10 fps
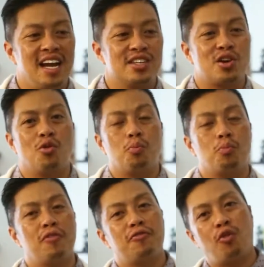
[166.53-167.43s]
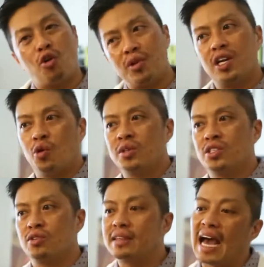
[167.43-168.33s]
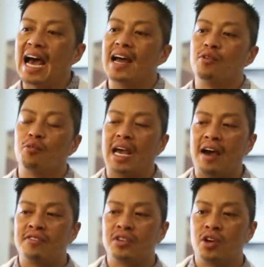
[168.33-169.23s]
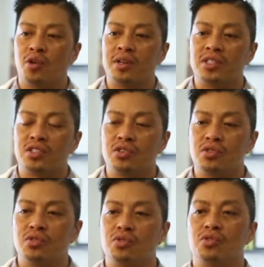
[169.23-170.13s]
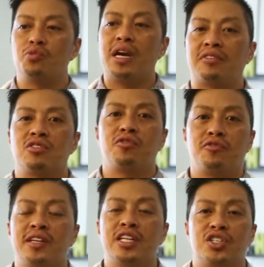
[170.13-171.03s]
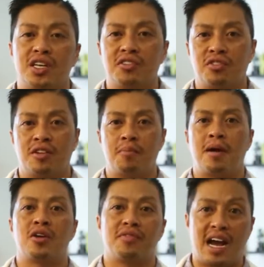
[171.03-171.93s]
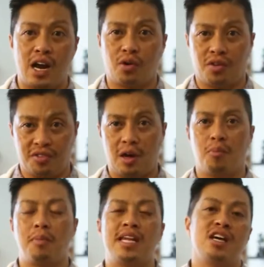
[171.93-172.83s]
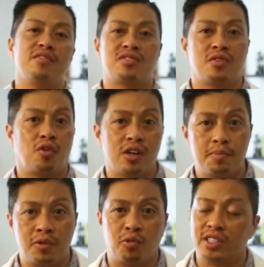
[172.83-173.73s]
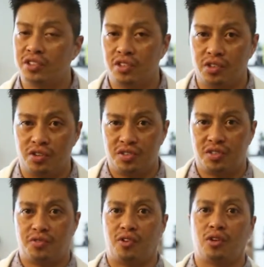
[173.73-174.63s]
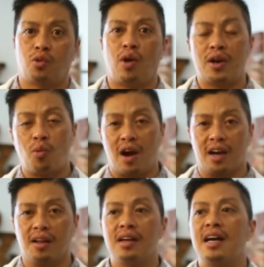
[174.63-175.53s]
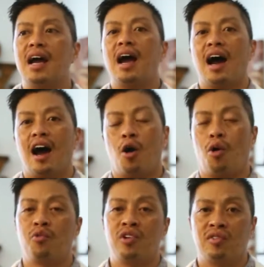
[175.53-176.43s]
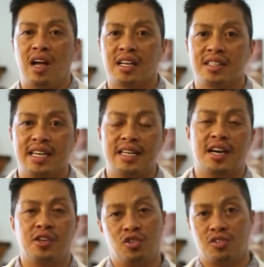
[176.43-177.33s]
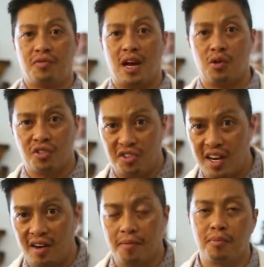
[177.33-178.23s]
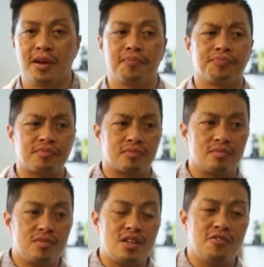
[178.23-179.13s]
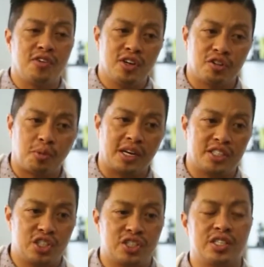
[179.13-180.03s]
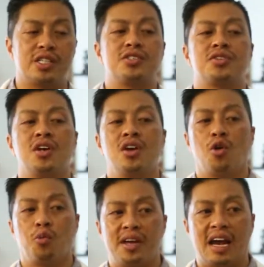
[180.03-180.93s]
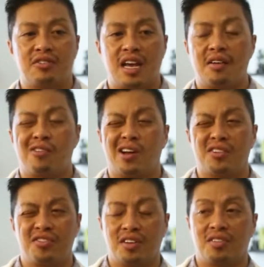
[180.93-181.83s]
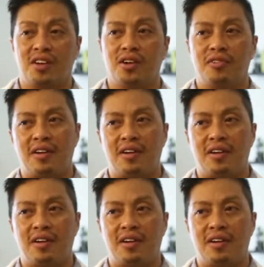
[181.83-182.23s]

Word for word: So before we go into that, we have to go into, we have to finish a certain amount of hours. Now, many of us have already been registered nurses for quite a while, uh, and we've logged in hundreds of hours there, but for nurse practitioners, we have to have around 600,